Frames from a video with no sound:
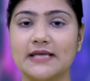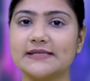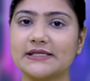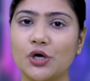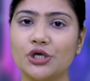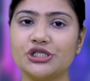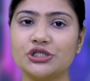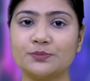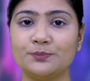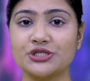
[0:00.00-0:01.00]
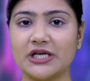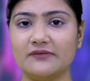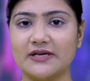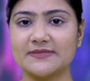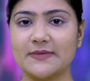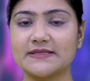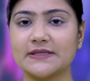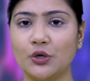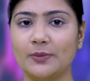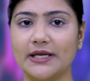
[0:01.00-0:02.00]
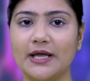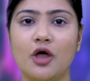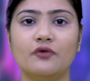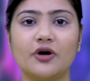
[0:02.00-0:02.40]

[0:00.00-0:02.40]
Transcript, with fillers: technology to push investments globally